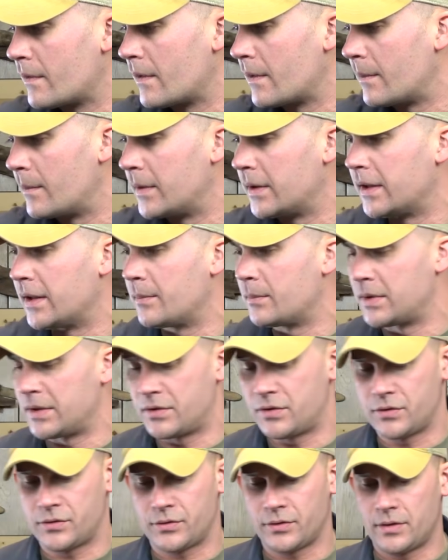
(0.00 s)
let me get my
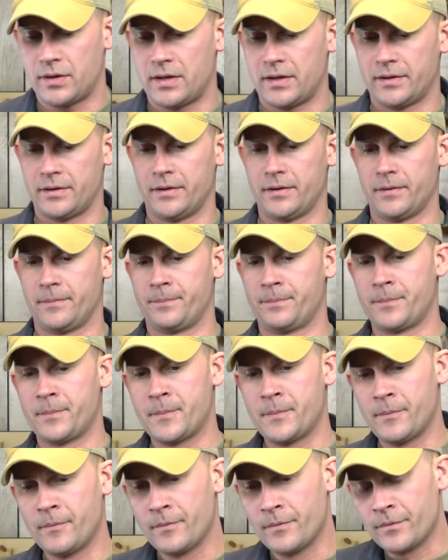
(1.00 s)
straw here.
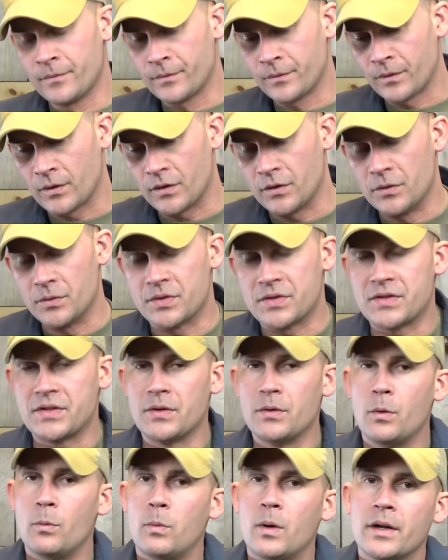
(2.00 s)
You
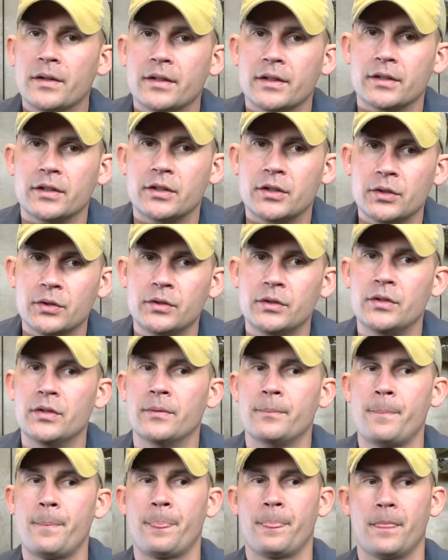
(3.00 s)
still want a good
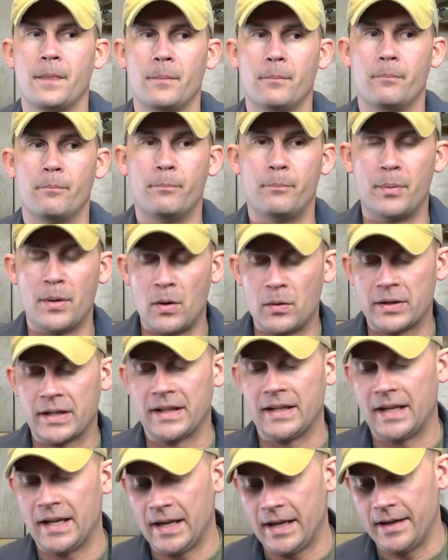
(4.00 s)

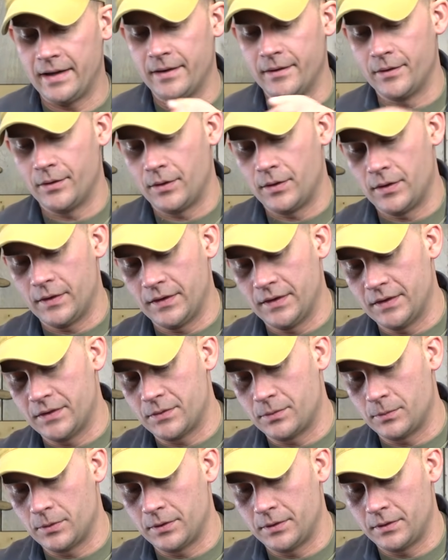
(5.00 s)
bulky head on
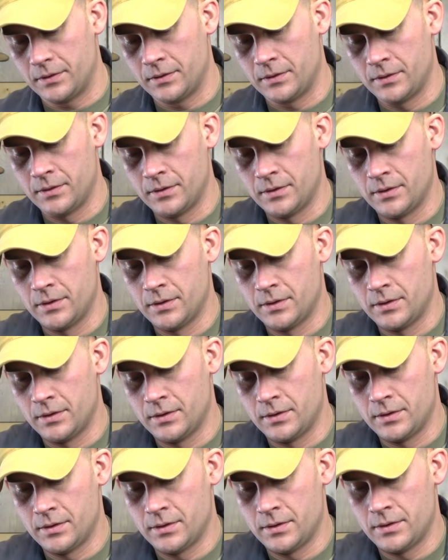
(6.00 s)
this one.
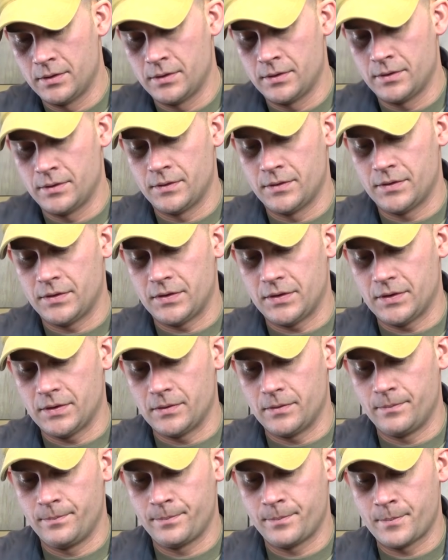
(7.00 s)

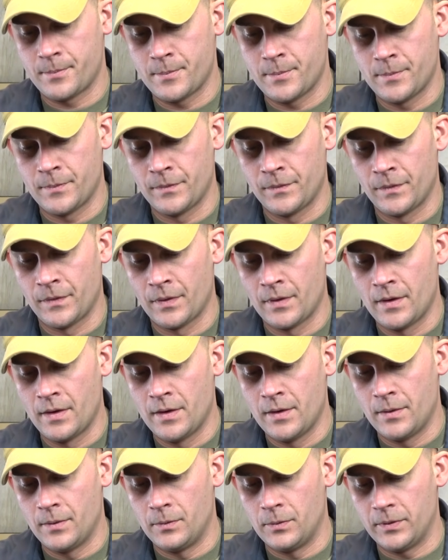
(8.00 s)
So
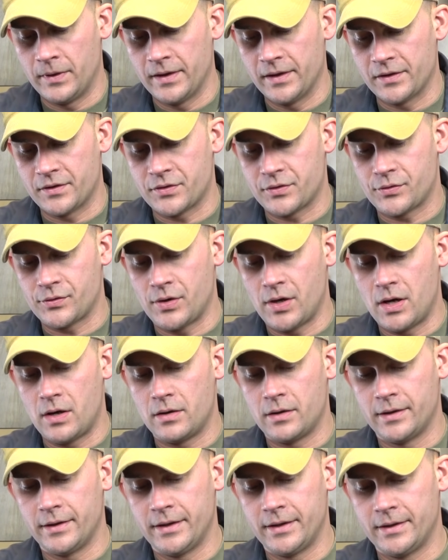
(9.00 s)
we'll get a
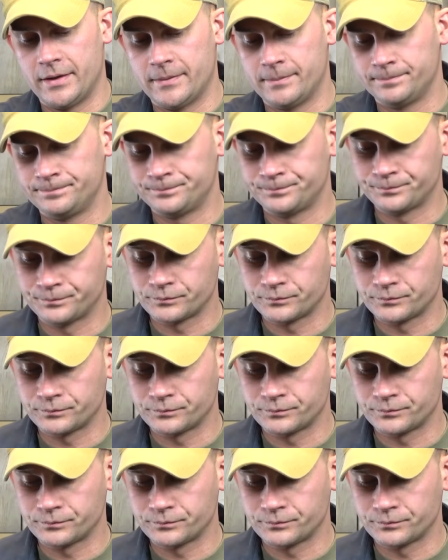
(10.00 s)
straw on there.